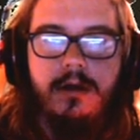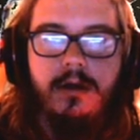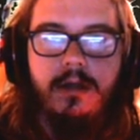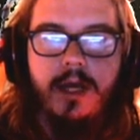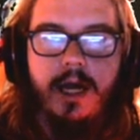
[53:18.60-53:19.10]

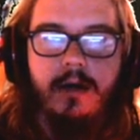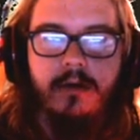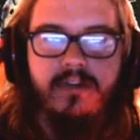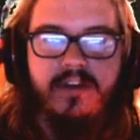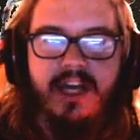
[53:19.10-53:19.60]
Yeah, I
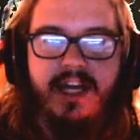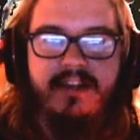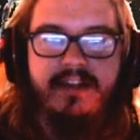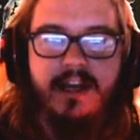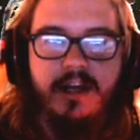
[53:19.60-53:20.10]
don't see
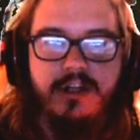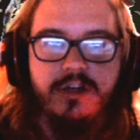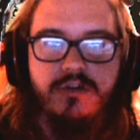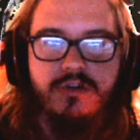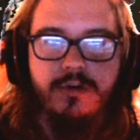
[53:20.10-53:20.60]
anything
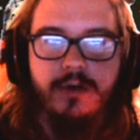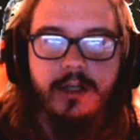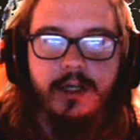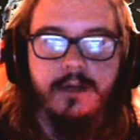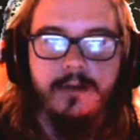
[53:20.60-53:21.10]
unusual
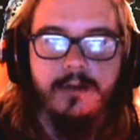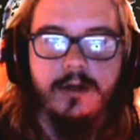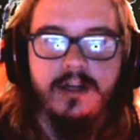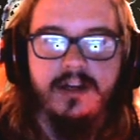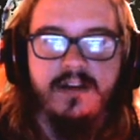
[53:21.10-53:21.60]
on the
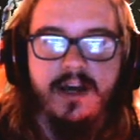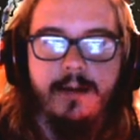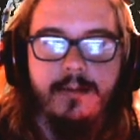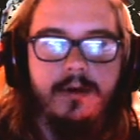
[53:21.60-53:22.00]
community tab.